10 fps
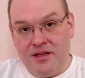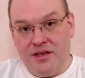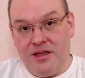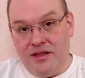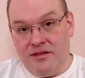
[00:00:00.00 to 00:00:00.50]

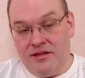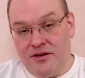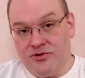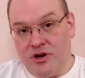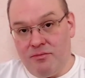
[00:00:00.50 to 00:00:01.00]
In
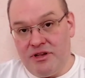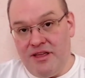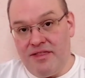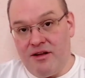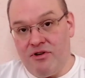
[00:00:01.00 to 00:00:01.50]
uh,
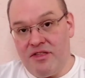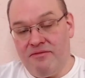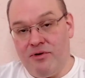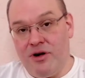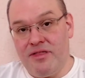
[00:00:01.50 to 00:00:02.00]
Germany, there is
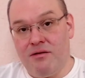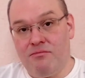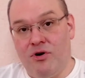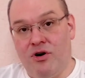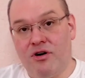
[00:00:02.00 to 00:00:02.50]

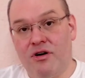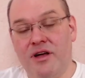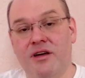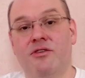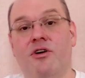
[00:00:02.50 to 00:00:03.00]
furthermore
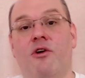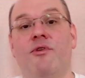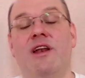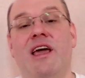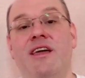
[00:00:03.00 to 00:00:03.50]
a
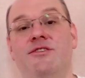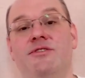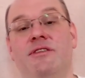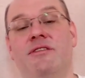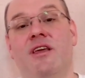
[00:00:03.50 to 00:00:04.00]

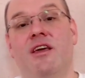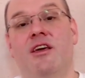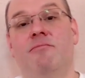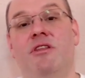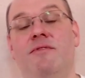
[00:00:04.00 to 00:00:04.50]
correlation
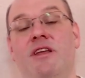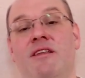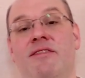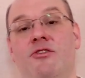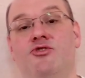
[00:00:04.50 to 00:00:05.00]

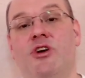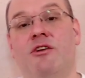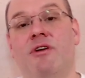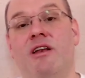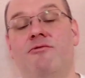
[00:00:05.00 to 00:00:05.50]
between the
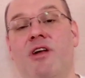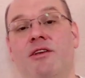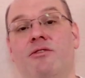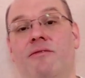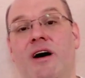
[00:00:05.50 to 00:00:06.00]
general
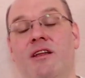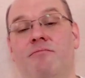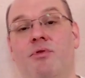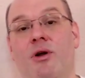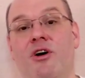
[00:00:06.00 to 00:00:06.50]
rate of
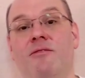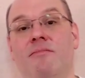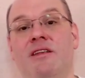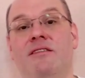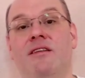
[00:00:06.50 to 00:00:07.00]

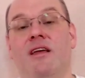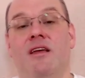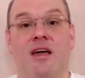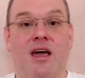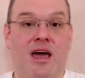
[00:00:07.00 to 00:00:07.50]
unemployment
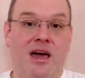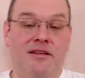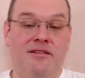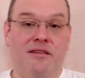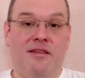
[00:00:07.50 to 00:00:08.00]

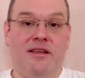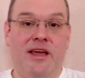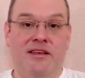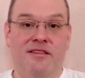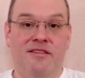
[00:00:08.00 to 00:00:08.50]
and the
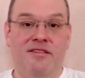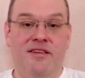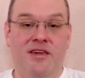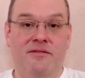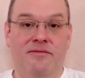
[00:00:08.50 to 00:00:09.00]

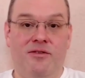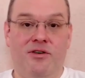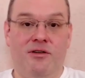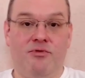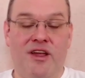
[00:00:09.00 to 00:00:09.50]
tendency
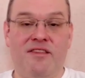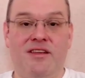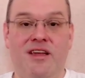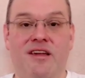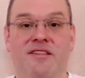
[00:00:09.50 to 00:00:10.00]
for
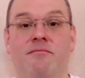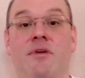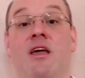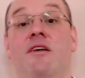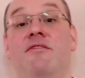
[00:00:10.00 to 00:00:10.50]
presenteeism.
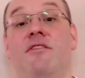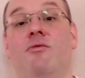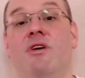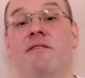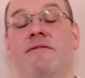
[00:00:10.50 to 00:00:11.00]

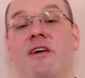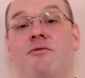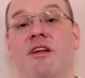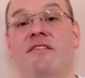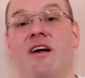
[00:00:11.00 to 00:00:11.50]
So if
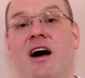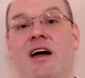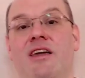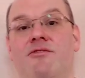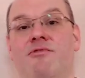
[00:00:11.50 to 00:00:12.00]
there is a
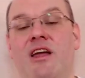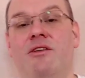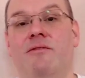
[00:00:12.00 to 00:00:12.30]
high rate of